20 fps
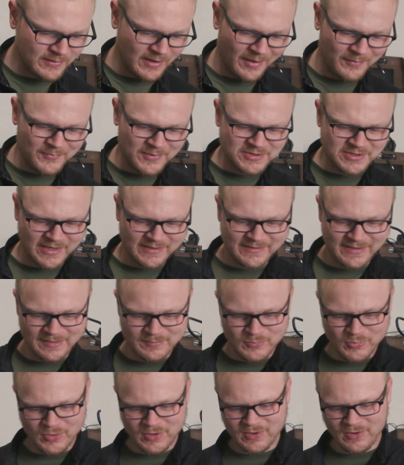I wish I
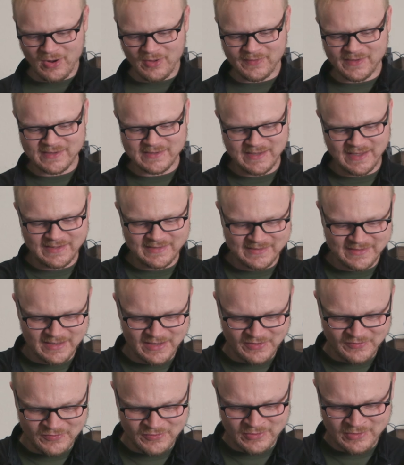did more on the scene
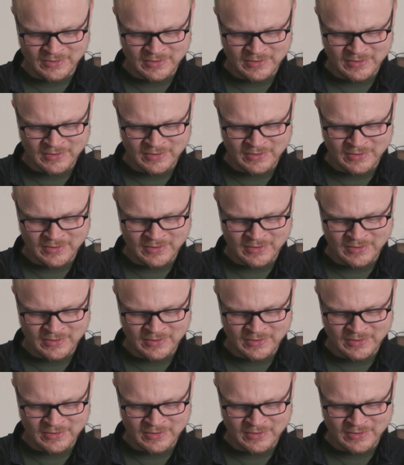stuff